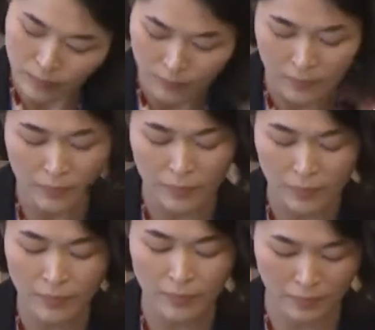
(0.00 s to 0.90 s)

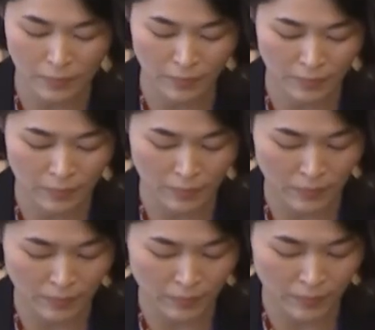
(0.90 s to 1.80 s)

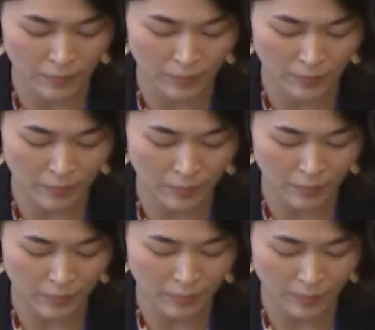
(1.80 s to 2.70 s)

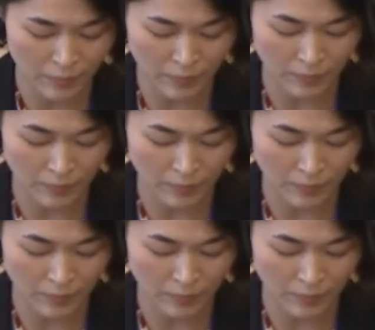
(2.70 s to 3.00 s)
The person shown says nothing.